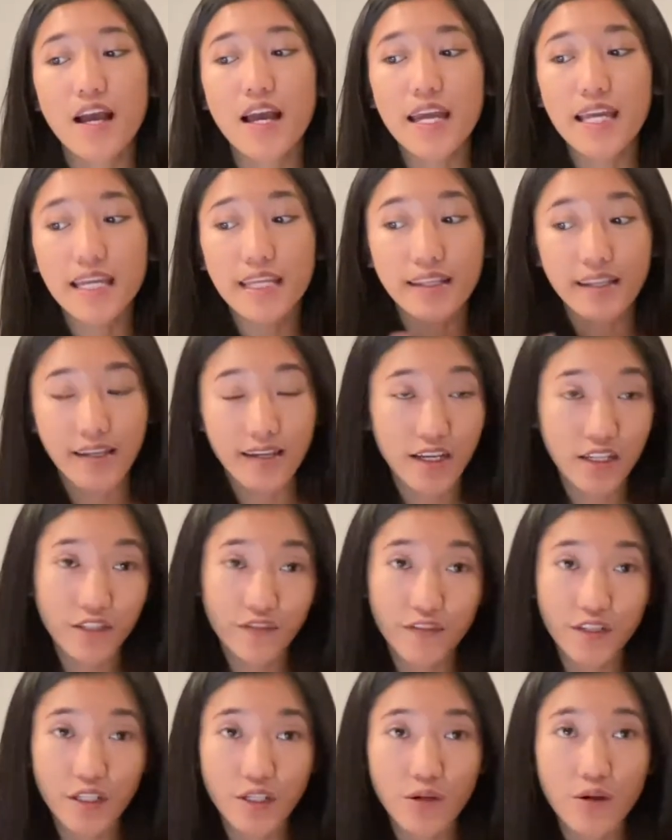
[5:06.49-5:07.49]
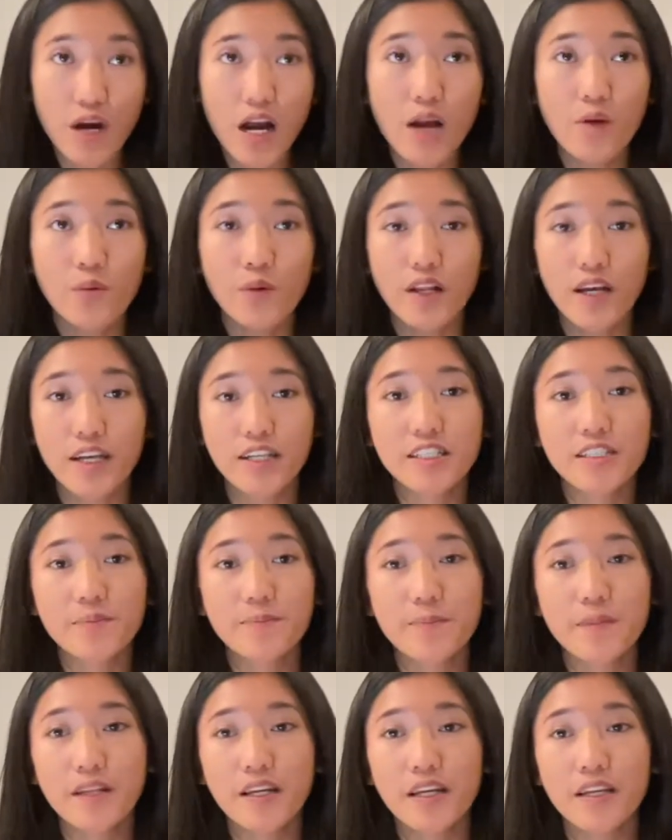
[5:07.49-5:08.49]
In the next video, I will
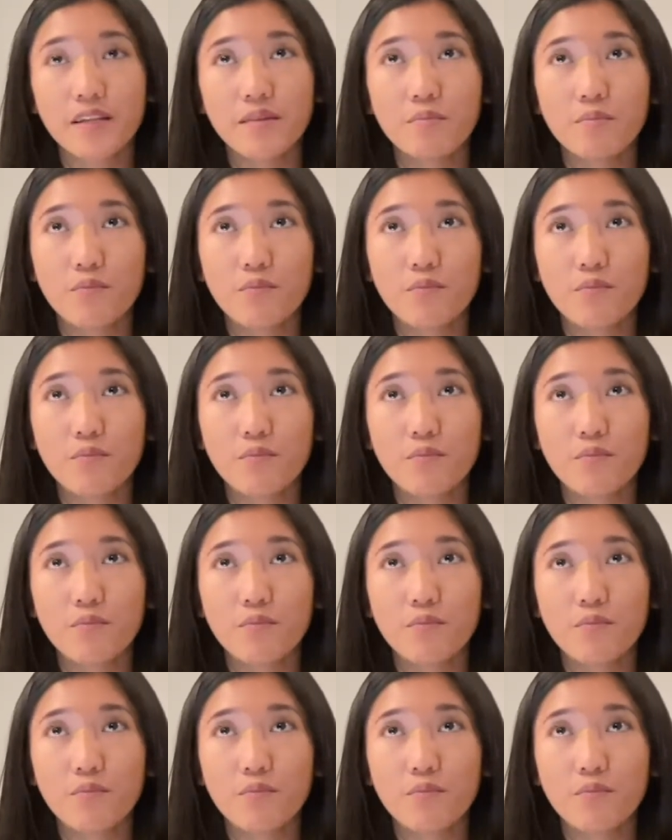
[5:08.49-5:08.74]
explain